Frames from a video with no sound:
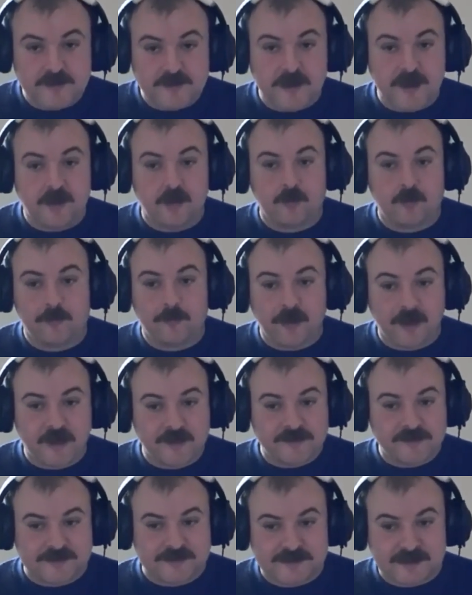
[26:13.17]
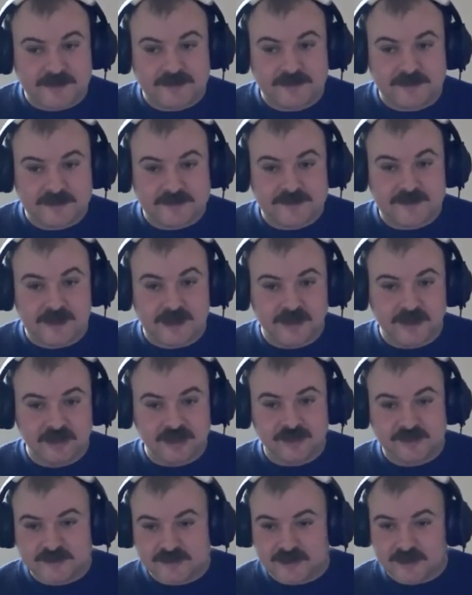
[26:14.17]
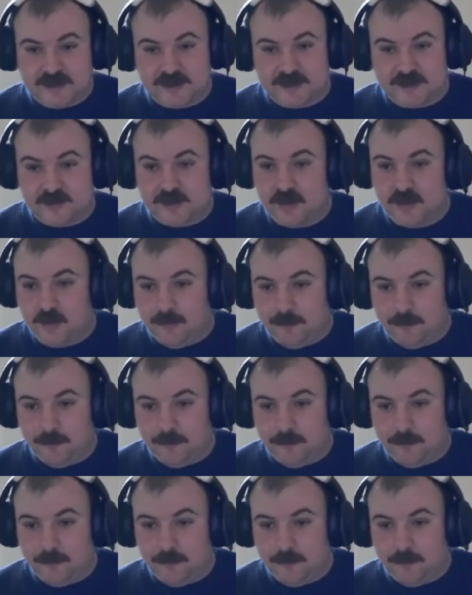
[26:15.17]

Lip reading: Now, my understanding is HEC